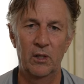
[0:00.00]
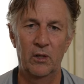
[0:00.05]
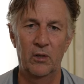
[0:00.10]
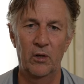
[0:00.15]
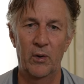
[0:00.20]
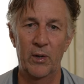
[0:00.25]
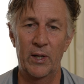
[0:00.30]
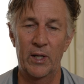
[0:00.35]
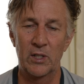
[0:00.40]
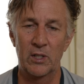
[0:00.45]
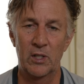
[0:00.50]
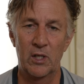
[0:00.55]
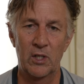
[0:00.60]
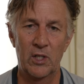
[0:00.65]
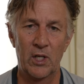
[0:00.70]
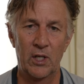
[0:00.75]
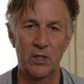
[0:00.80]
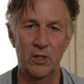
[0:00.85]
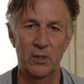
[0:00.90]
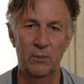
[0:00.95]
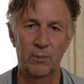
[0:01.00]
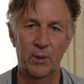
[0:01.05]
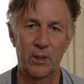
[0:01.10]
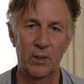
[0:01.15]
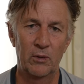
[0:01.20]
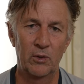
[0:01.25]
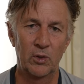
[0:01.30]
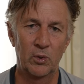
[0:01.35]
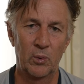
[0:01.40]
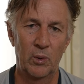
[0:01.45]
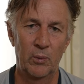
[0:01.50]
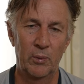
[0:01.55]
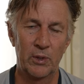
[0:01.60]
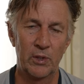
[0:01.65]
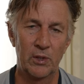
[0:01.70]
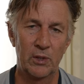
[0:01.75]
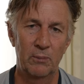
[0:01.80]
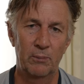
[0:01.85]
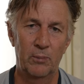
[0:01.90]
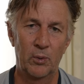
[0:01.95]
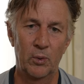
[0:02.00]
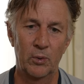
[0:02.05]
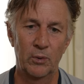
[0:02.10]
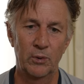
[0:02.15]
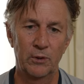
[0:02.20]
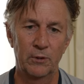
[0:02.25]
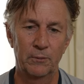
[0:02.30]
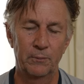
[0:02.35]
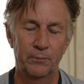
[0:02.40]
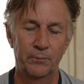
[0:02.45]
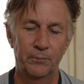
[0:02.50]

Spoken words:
growing as an intelligent bowler as well, which is important.